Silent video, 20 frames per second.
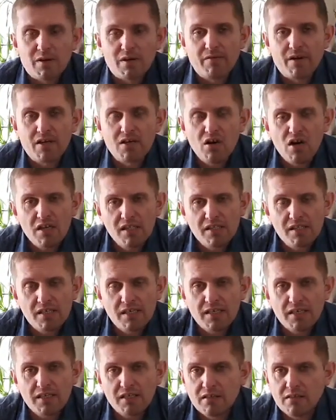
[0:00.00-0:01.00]

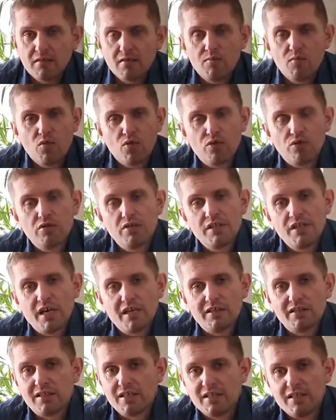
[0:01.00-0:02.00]
Breath, it's certainly
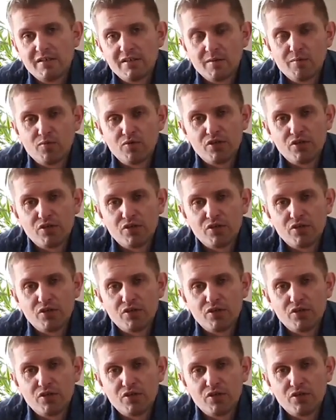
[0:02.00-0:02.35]
the full